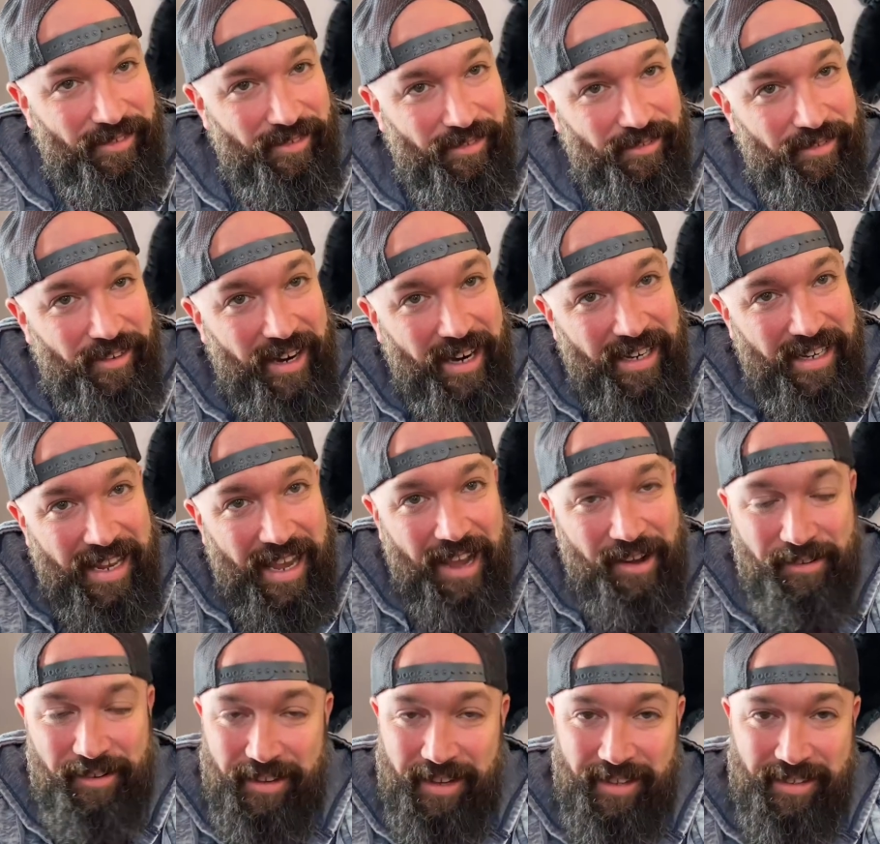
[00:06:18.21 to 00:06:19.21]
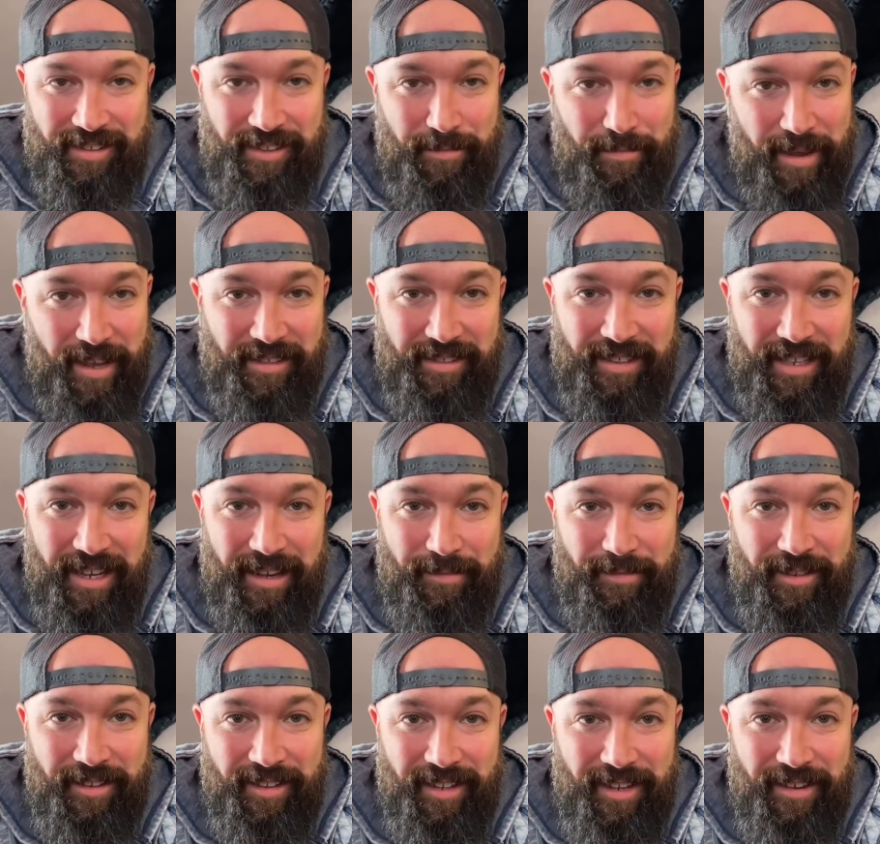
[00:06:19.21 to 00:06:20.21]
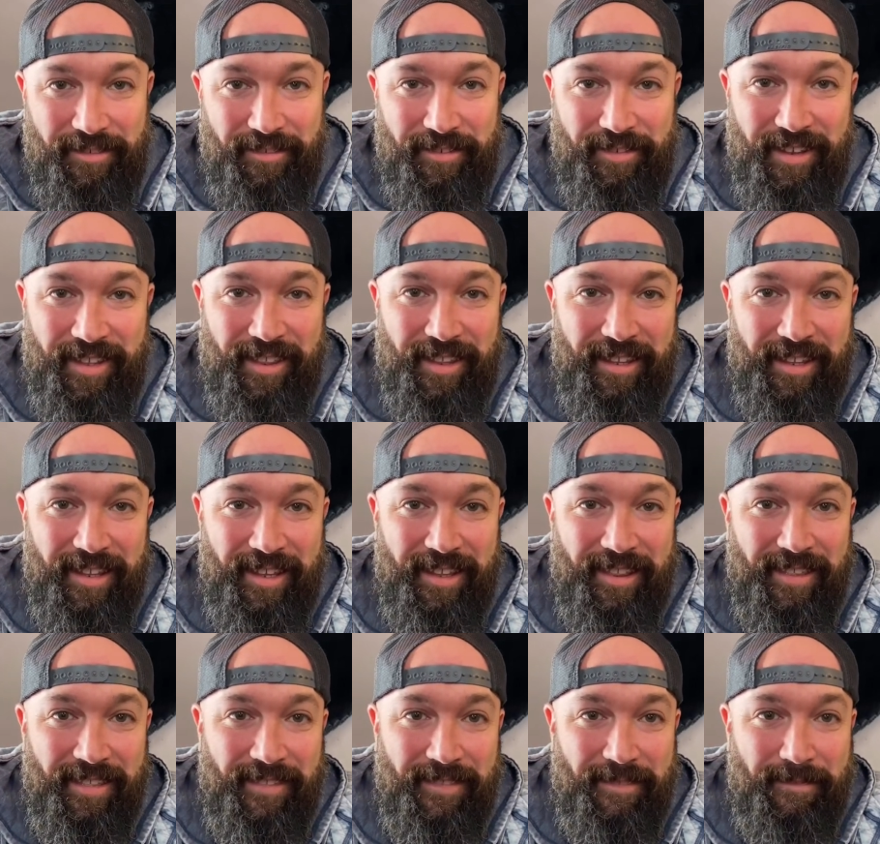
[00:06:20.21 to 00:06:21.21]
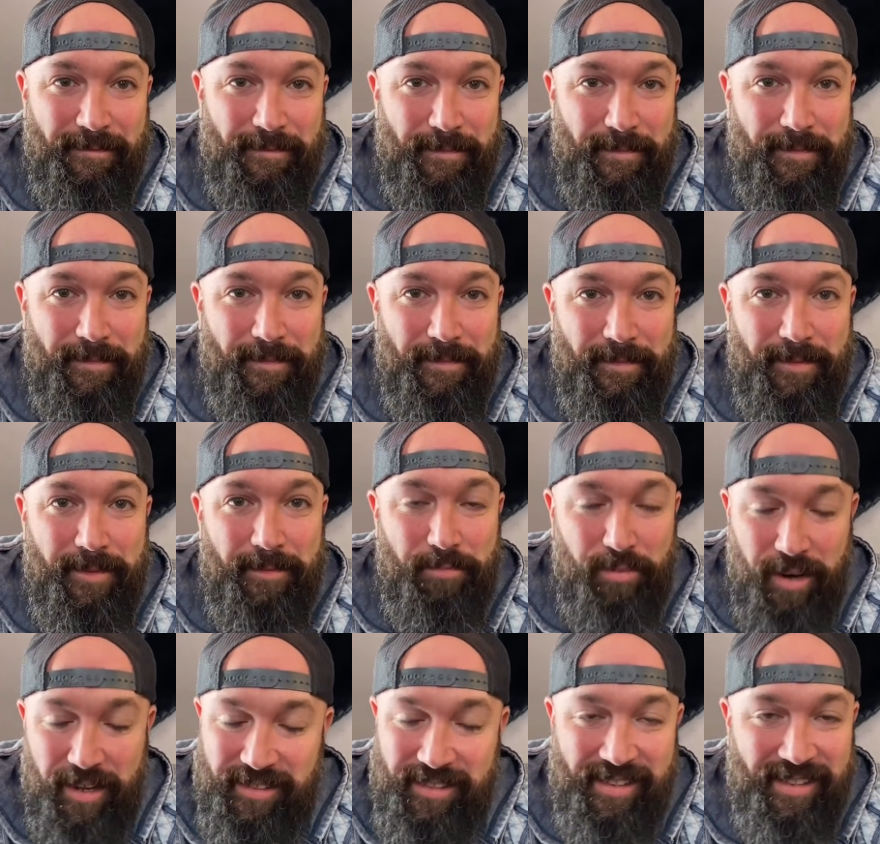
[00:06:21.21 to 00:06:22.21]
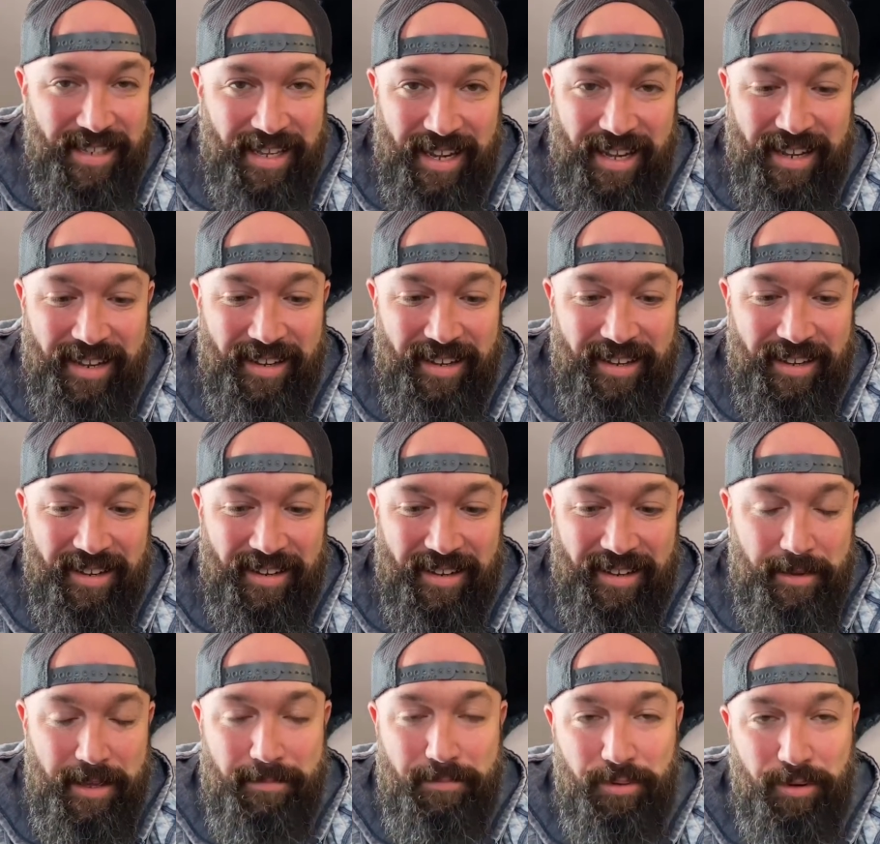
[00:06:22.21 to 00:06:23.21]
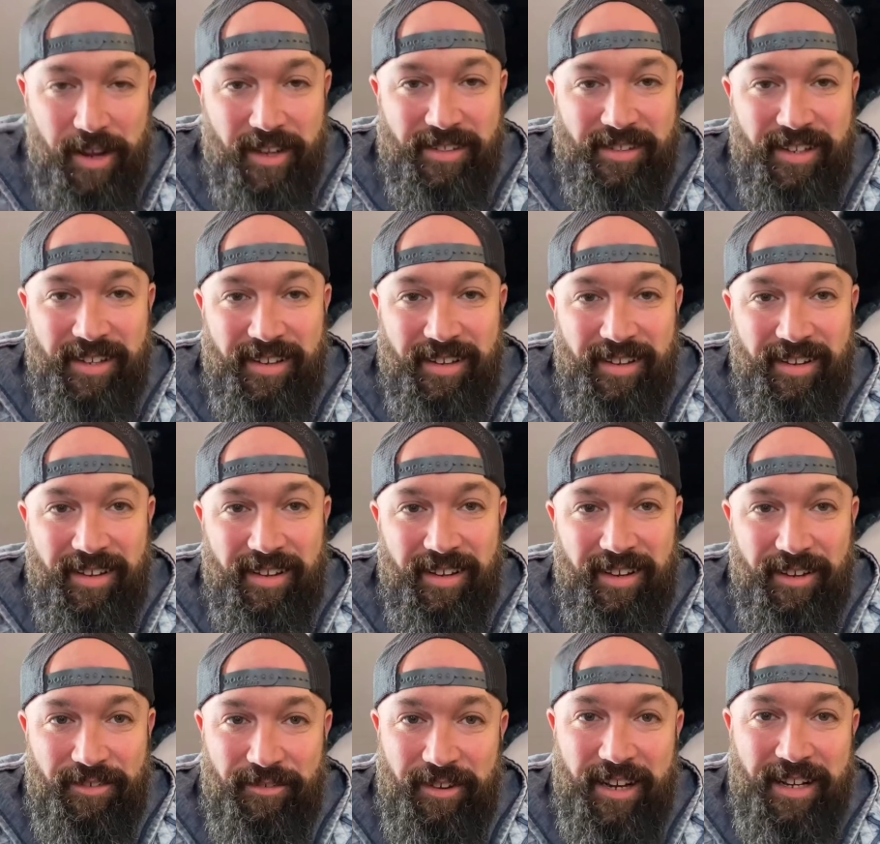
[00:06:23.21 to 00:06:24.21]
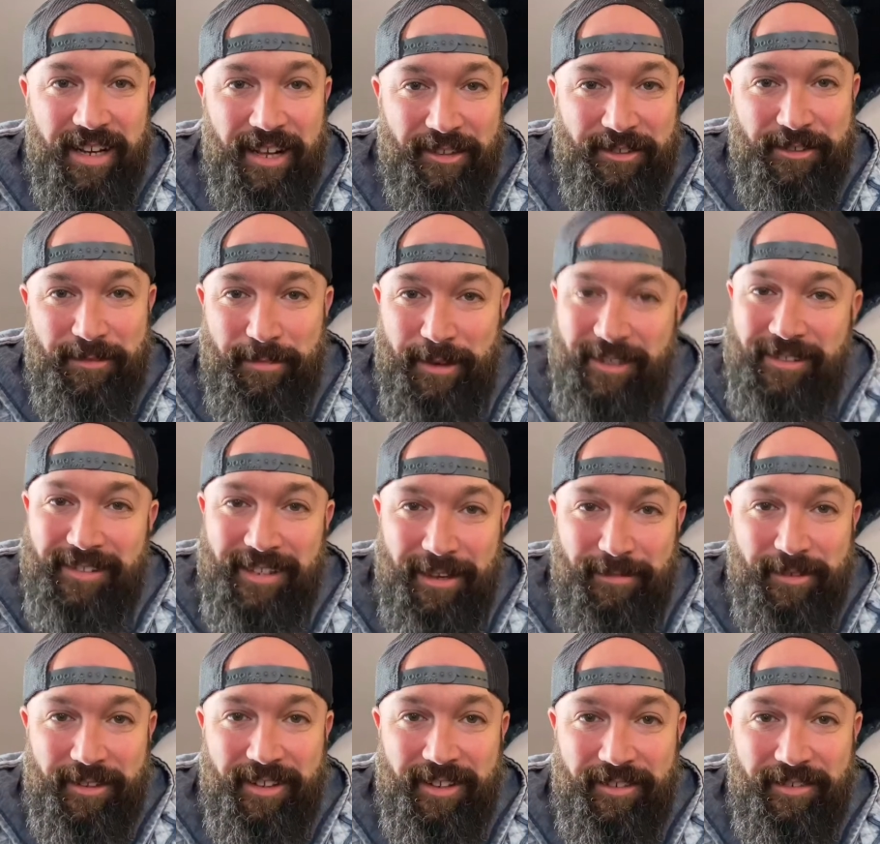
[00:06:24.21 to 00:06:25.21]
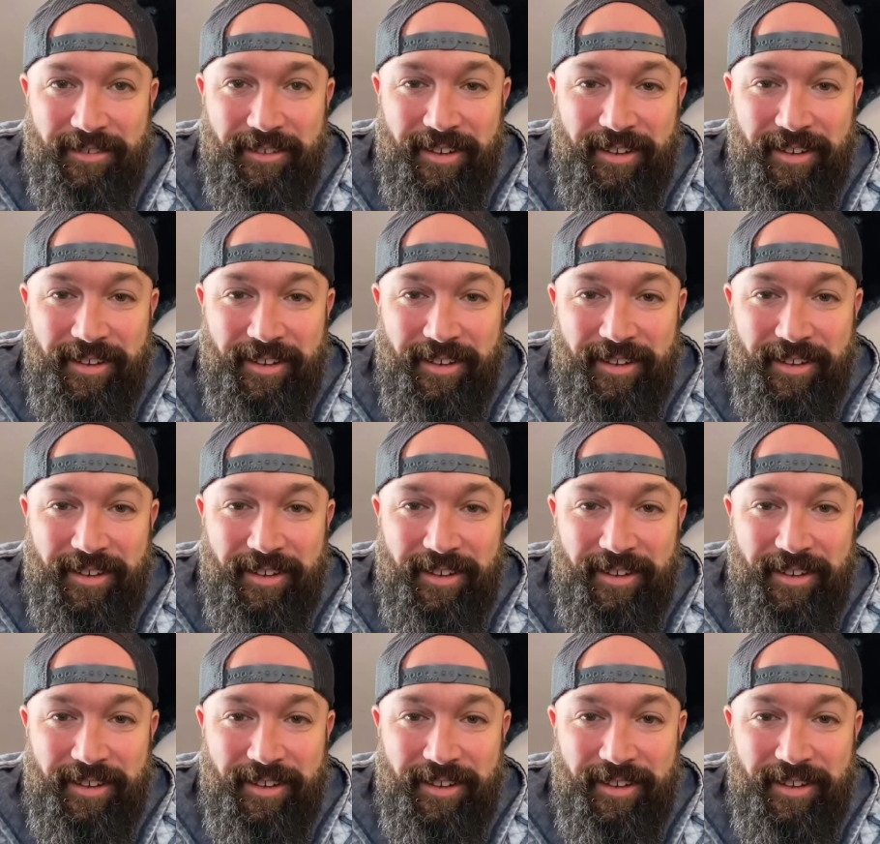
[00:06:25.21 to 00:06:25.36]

Right now is the best time to live in present day. Be present, and right now is the best time to live.